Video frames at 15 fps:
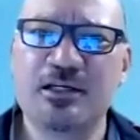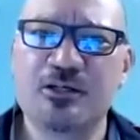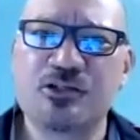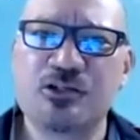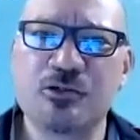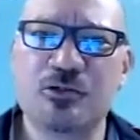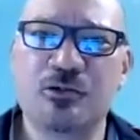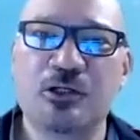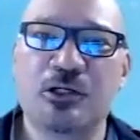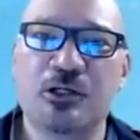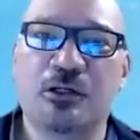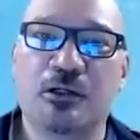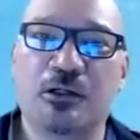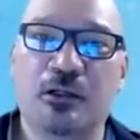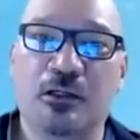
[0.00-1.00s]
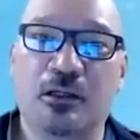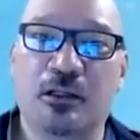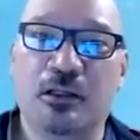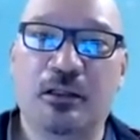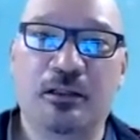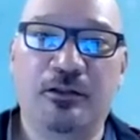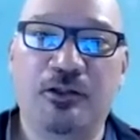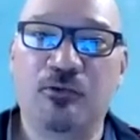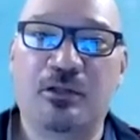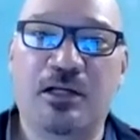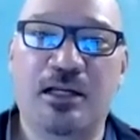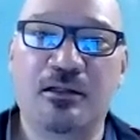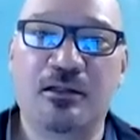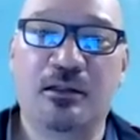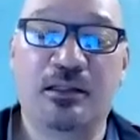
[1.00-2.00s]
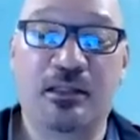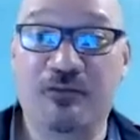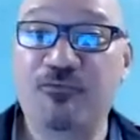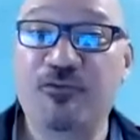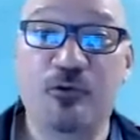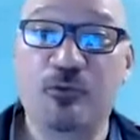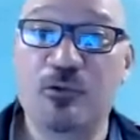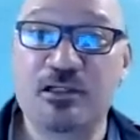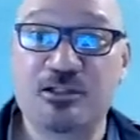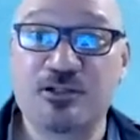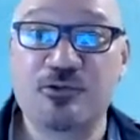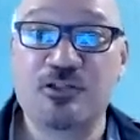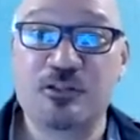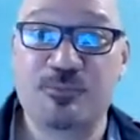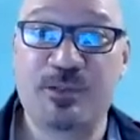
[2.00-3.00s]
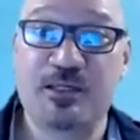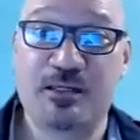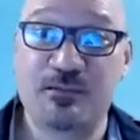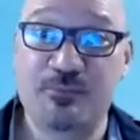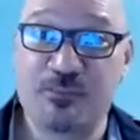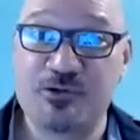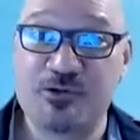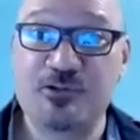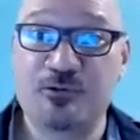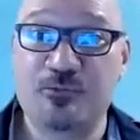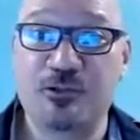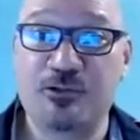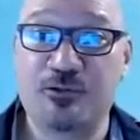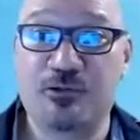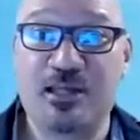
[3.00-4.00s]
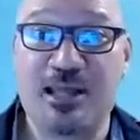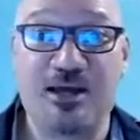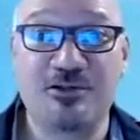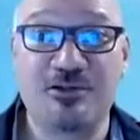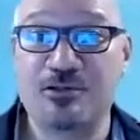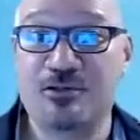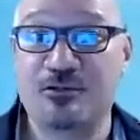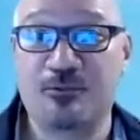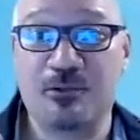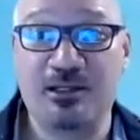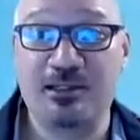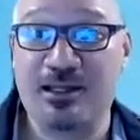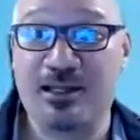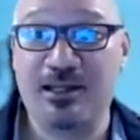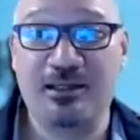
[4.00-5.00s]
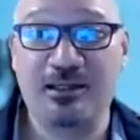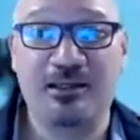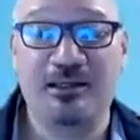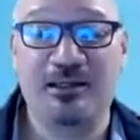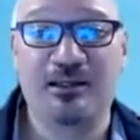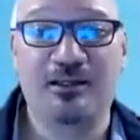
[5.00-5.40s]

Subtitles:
So you can, if you want to speak in person with your counselor one day,